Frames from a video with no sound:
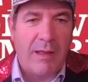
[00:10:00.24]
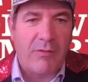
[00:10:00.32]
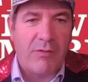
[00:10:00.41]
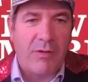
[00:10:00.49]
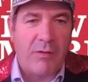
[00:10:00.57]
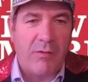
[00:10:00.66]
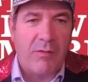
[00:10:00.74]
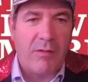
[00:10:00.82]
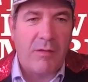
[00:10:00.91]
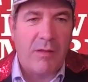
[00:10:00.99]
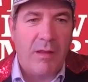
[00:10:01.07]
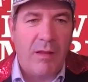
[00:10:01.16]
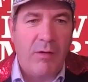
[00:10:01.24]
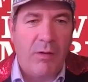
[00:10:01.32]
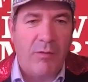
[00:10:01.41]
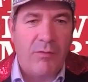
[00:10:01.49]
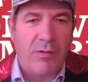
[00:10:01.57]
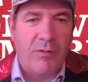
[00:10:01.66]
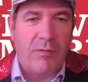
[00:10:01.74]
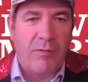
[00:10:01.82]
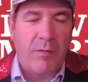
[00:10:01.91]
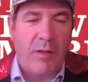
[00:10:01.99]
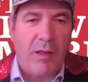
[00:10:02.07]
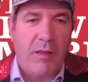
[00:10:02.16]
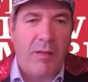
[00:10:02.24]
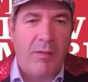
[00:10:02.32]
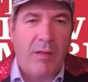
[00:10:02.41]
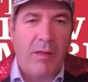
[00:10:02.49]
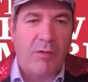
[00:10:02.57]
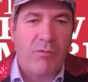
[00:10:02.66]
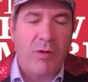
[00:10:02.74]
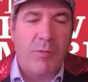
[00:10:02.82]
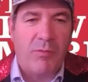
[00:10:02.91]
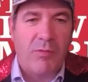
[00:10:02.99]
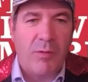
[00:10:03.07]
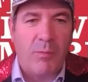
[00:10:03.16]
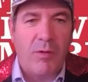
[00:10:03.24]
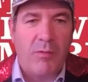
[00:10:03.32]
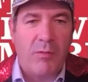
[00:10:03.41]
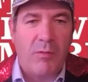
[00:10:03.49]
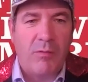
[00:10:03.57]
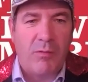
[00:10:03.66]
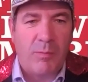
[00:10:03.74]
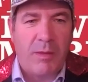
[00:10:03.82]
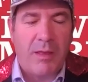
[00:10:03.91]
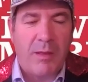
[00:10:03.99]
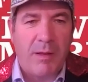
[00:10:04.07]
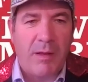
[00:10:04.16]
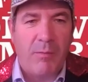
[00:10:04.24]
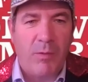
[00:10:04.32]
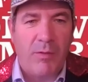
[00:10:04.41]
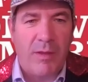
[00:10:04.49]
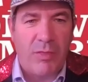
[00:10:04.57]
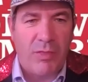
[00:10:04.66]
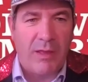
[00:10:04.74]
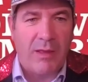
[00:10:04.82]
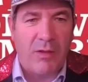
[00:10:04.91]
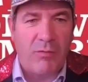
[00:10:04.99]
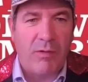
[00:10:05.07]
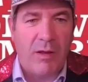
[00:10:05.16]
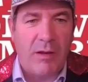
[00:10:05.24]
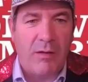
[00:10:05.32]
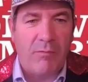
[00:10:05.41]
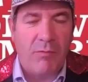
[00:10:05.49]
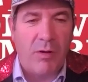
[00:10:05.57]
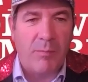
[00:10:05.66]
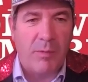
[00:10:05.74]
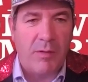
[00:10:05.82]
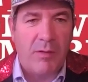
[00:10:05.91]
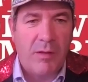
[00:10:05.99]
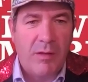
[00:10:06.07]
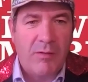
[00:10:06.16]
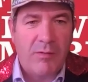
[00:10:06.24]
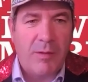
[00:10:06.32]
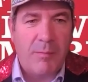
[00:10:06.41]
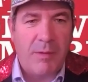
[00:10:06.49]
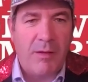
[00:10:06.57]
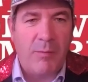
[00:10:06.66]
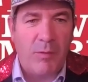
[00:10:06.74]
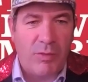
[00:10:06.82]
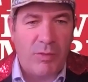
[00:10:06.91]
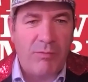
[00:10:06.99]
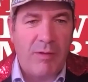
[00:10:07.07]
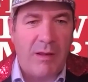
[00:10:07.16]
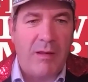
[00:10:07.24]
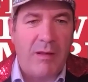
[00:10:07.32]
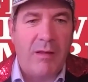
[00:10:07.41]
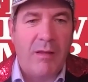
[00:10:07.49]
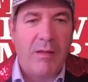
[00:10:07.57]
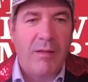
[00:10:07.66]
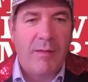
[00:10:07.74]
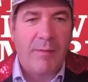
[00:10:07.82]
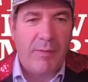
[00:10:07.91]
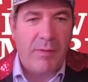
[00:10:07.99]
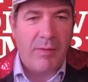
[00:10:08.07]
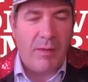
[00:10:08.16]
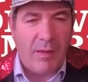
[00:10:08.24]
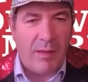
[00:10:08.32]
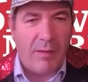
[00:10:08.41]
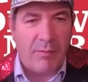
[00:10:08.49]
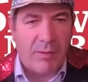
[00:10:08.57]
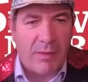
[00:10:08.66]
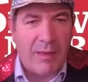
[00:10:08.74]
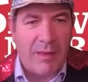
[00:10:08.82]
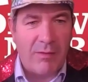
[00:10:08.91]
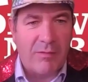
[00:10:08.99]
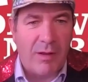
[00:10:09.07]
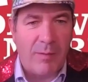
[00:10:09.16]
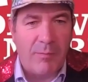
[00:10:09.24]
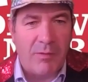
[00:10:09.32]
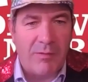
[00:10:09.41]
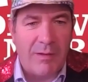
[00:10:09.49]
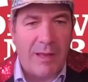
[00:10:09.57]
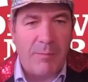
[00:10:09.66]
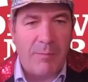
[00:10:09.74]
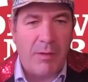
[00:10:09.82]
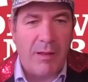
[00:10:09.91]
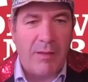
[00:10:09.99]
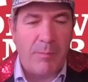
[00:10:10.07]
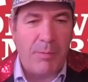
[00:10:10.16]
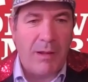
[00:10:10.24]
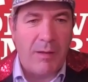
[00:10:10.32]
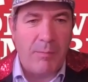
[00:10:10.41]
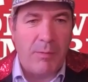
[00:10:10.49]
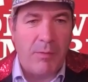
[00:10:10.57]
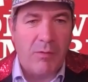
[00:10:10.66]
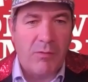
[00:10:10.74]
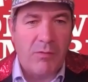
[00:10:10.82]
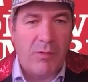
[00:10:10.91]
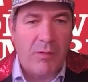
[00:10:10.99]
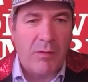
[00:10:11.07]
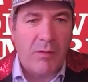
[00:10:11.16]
elections, not just groups that would speak about what they think is right and wrong, but something that would threaten Keir Starmer's Labour at the ballot box?